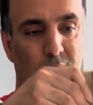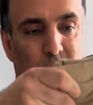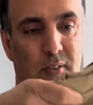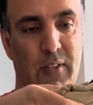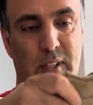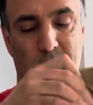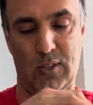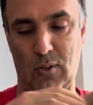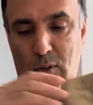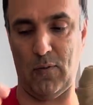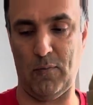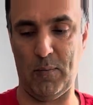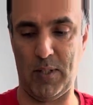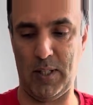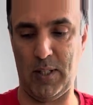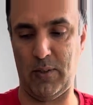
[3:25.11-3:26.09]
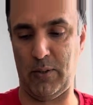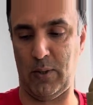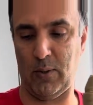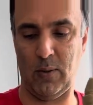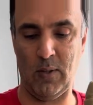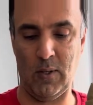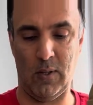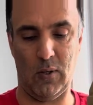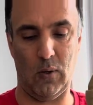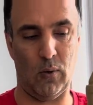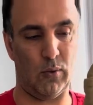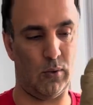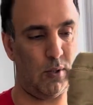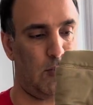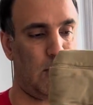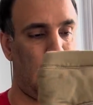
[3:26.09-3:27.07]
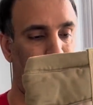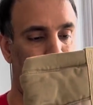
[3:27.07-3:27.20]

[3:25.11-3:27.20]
this soft material onto there.